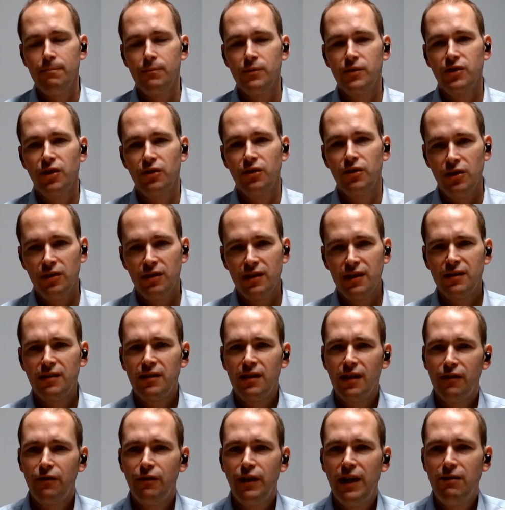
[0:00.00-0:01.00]
So
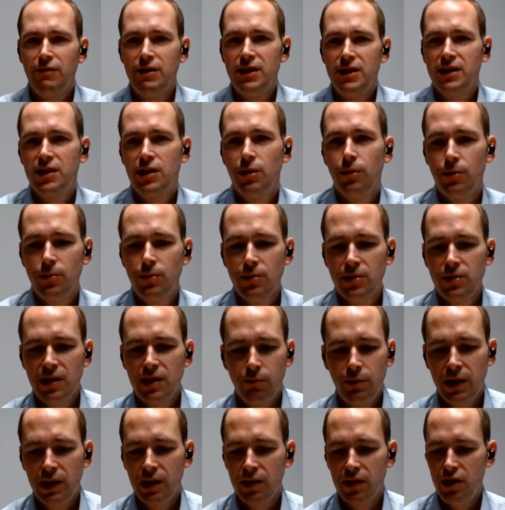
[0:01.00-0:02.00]
there's various tools that
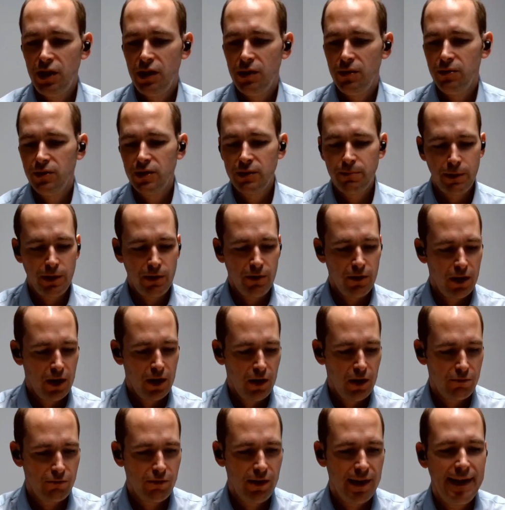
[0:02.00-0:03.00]
we can use, but
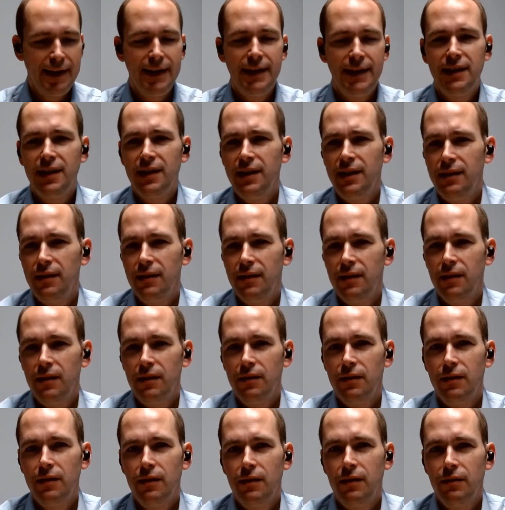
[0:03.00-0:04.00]
really the
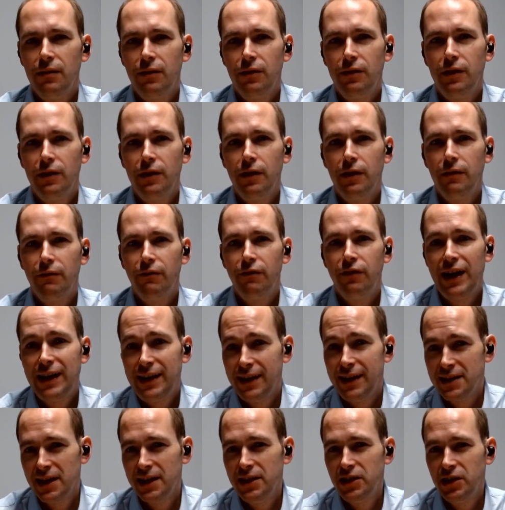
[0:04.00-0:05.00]

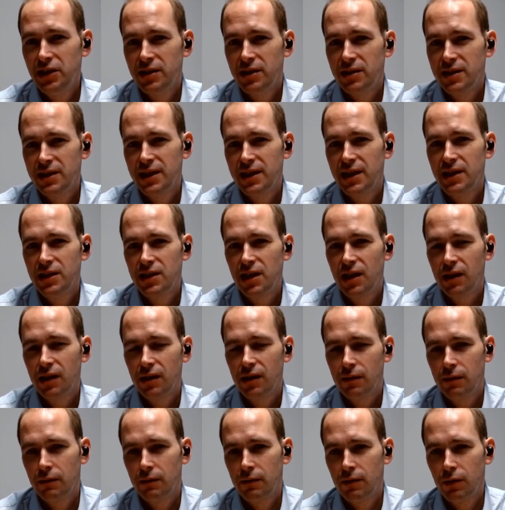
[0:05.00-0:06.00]
validation stage, that
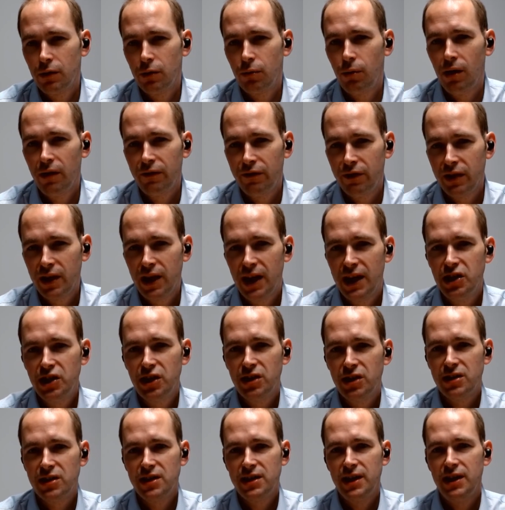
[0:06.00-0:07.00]

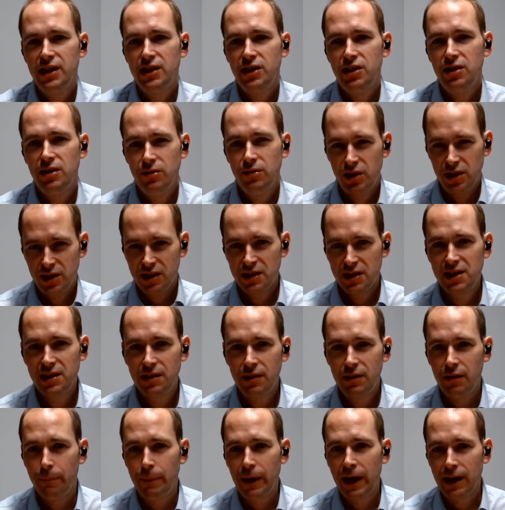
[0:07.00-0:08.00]
qualification stage, using
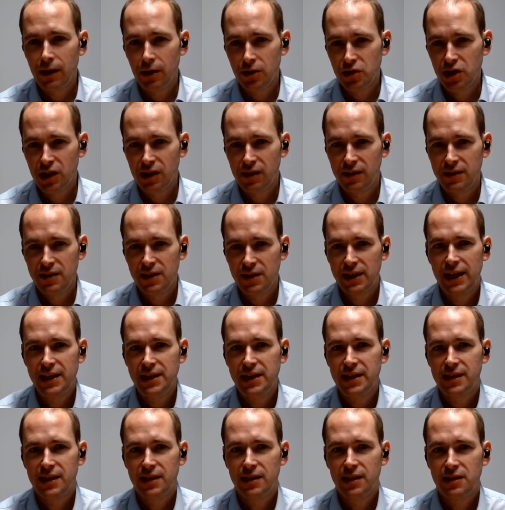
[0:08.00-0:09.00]
the biological
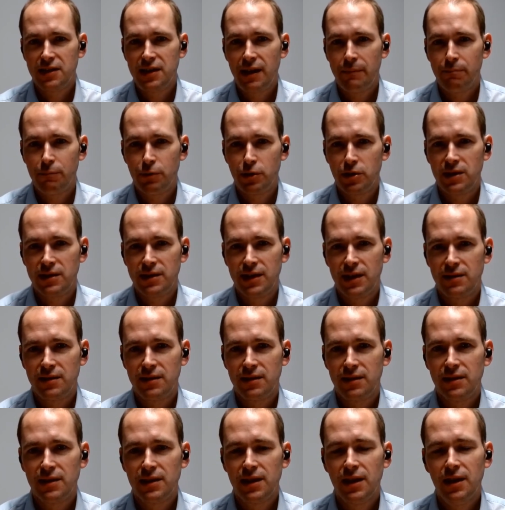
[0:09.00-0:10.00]
indicators and the temperature
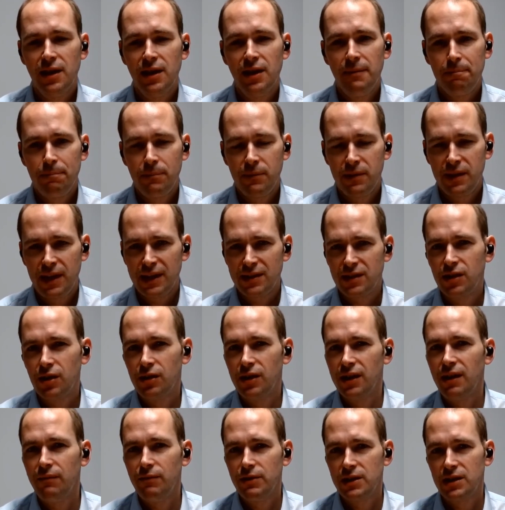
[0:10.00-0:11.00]
sensors, that's going
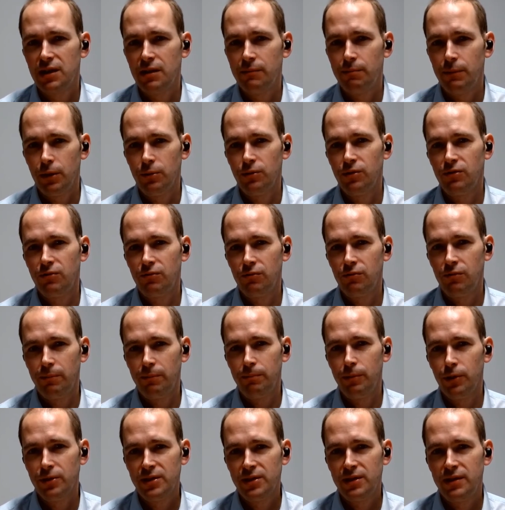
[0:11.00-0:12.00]
to give us the most
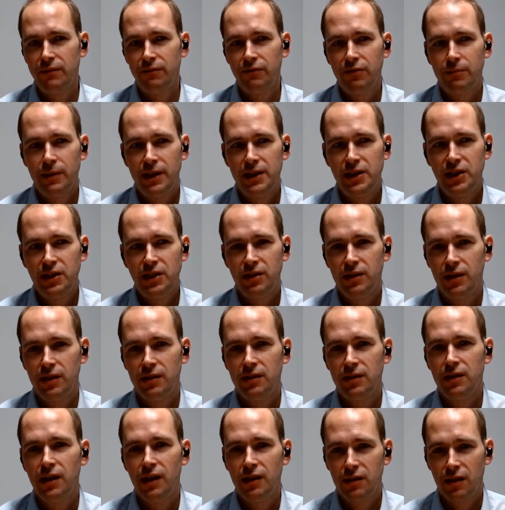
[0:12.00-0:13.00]
robust information
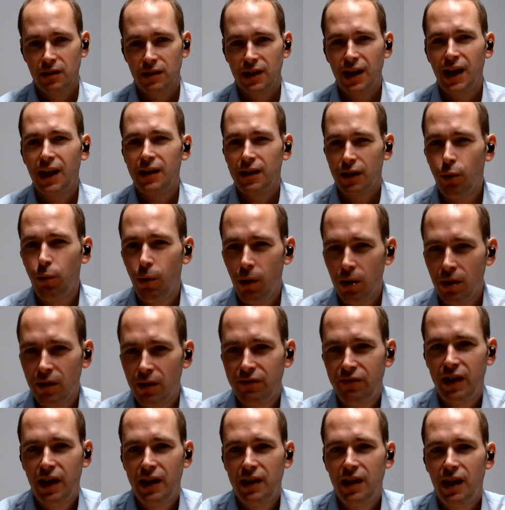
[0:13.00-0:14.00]
and kind of
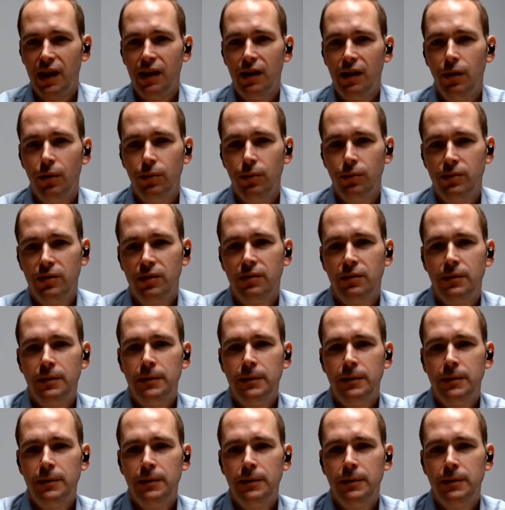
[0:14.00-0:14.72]
qualify that load.